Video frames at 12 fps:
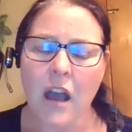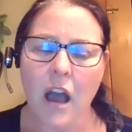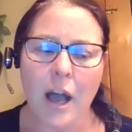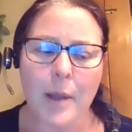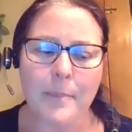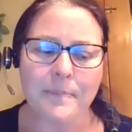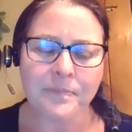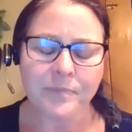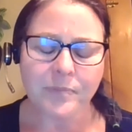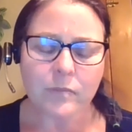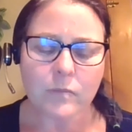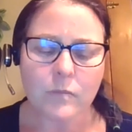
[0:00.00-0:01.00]

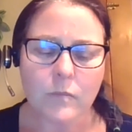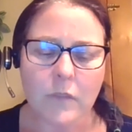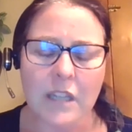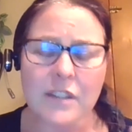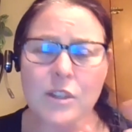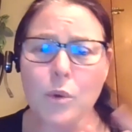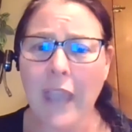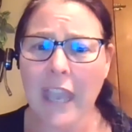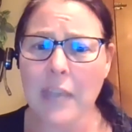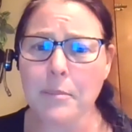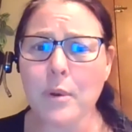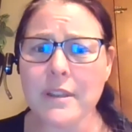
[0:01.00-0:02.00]
so
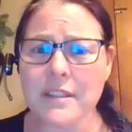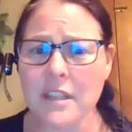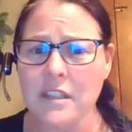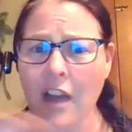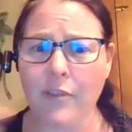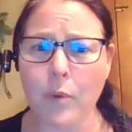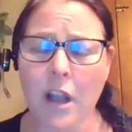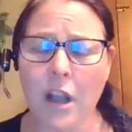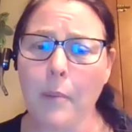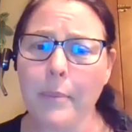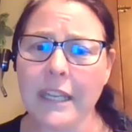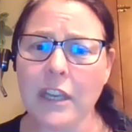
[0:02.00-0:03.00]
Caneboot is the software
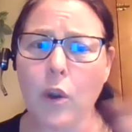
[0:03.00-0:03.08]
company,